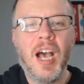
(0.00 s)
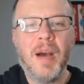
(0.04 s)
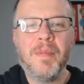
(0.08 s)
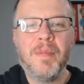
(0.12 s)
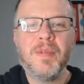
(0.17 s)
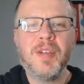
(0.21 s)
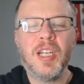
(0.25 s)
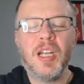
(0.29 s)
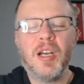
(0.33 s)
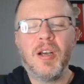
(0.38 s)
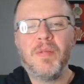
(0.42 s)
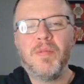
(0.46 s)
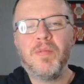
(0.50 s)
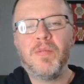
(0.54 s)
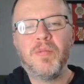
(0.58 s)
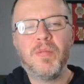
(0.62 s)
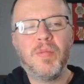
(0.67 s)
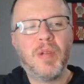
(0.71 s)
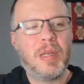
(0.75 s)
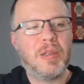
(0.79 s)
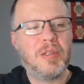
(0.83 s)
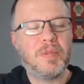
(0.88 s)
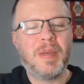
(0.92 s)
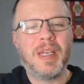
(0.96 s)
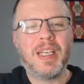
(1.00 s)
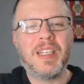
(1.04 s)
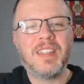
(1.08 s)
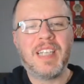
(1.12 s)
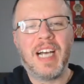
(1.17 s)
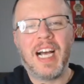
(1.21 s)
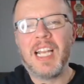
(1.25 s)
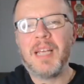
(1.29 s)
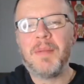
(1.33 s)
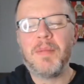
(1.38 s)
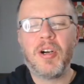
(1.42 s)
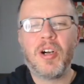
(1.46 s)
you know, when he was speaking to
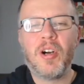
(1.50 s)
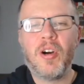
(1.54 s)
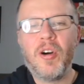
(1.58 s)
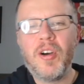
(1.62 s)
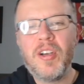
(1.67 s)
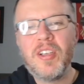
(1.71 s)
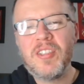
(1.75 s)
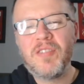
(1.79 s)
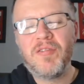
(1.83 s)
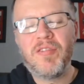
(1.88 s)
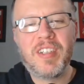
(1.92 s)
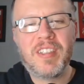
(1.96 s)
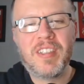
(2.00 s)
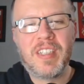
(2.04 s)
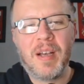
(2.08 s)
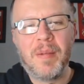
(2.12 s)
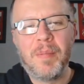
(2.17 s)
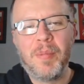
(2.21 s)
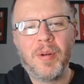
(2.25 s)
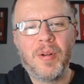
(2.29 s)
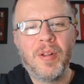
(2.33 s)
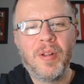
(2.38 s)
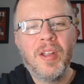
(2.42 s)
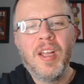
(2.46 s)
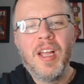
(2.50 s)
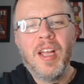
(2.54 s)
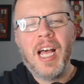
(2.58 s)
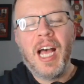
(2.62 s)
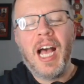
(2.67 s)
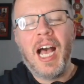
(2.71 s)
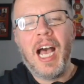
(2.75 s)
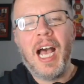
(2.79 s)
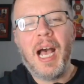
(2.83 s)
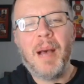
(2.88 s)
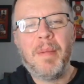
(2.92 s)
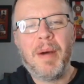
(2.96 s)
Ali McCoist, for example,
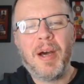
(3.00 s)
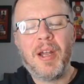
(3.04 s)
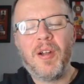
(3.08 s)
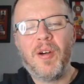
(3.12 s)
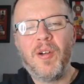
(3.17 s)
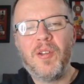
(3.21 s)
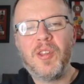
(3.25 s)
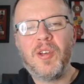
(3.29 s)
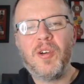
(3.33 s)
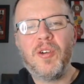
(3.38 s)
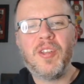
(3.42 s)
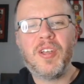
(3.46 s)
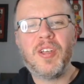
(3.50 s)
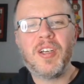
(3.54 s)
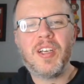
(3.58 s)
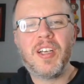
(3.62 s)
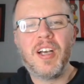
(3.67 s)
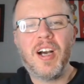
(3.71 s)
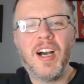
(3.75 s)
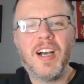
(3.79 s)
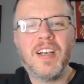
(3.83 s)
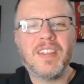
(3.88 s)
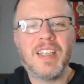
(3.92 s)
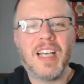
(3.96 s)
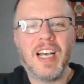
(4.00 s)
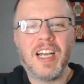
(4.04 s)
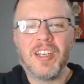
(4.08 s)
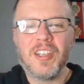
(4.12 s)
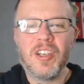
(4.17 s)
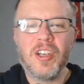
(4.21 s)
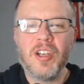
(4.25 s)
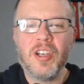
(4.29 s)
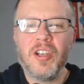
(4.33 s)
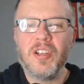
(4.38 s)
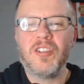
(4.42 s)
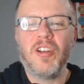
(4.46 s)
and all the other guys and
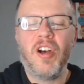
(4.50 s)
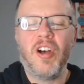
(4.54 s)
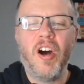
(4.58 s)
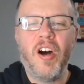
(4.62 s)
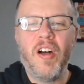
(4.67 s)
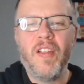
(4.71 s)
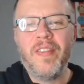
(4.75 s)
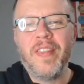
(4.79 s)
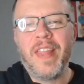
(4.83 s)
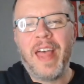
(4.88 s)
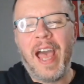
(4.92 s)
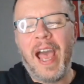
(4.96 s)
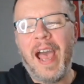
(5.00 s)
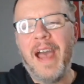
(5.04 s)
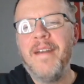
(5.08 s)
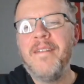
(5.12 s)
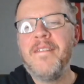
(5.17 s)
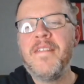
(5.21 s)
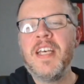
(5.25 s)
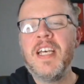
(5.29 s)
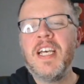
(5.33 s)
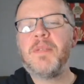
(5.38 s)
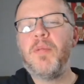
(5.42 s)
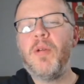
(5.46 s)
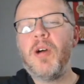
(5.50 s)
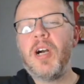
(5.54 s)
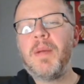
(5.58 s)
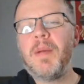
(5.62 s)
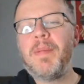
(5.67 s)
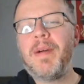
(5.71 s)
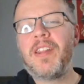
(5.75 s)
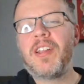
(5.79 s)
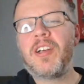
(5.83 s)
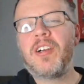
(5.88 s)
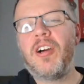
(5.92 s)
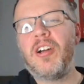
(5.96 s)
girls on there. He spoke
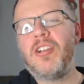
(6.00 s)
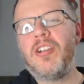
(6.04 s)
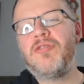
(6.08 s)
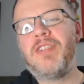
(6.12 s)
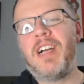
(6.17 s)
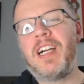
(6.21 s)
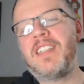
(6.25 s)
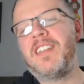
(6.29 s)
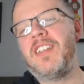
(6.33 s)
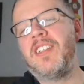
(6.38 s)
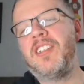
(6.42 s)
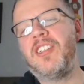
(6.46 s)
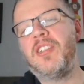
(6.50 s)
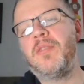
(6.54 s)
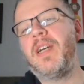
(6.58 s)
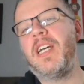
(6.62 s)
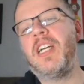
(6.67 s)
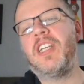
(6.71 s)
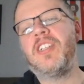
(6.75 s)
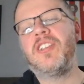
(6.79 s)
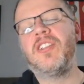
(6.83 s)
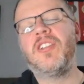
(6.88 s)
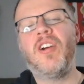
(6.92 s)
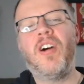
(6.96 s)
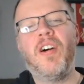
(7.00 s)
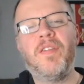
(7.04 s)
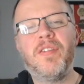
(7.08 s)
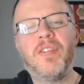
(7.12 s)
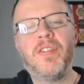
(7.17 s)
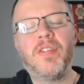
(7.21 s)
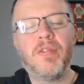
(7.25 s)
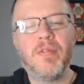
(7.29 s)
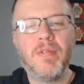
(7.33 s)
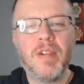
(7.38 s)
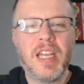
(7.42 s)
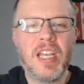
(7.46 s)
about the contract situation of
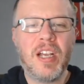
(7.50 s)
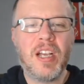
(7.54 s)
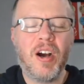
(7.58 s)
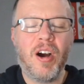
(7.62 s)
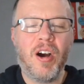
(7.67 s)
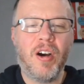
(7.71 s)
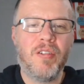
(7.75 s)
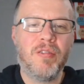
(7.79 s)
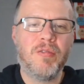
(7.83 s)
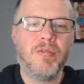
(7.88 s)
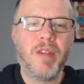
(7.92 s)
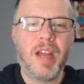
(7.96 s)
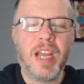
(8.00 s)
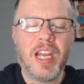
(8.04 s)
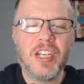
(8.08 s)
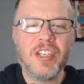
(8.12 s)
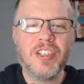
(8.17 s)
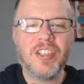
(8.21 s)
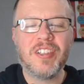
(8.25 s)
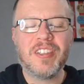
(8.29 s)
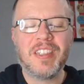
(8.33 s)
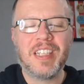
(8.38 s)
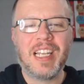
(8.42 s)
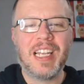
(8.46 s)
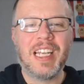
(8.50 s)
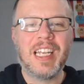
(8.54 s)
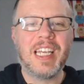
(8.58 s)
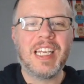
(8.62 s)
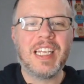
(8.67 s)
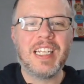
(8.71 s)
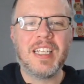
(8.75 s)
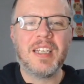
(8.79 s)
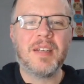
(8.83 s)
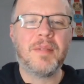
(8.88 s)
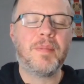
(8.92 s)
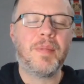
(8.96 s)
three of Rangers'
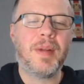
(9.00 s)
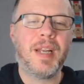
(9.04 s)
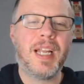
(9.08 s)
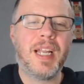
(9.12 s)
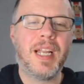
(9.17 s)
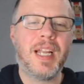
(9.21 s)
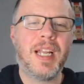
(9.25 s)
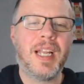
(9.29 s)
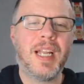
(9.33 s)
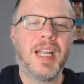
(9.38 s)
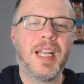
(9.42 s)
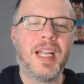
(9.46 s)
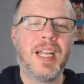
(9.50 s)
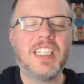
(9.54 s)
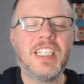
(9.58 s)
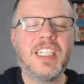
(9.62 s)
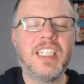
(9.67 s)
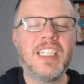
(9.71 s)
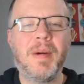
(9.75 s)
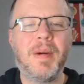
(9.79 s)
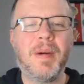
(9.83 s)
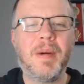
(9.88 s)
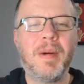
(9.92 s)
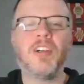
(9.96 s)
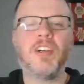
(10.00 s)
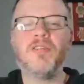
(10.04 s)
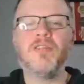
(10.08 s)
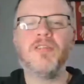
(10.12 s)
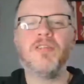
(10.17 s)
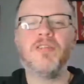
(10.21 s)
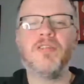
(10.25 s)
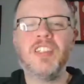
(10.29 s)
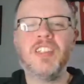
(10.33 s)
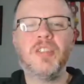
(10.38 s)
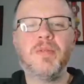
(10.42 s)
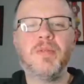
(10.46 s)
leading players. He spoke about the
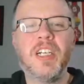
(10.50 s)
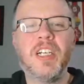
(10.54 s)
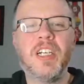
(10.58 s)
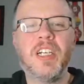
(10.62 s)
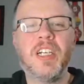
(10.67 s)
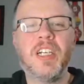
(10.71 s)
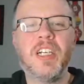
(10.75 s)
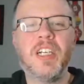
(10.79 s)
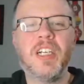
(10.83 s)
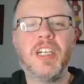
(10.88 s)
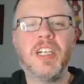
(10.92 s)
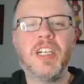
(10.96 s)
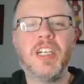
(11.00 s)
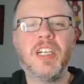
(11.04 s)
contract situation